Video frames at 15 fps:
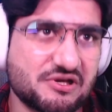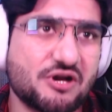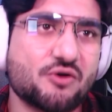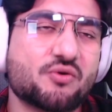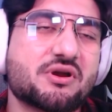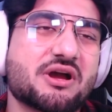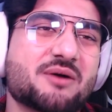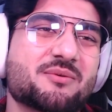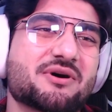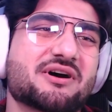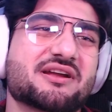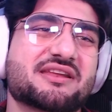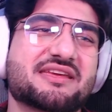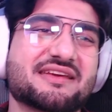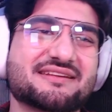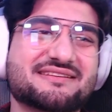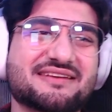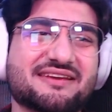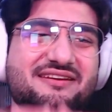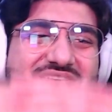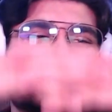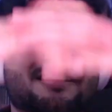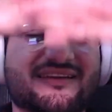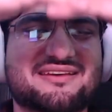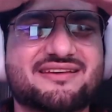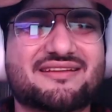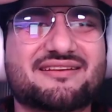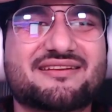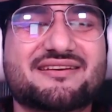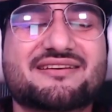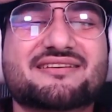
Oh, come on, kid, take her hand.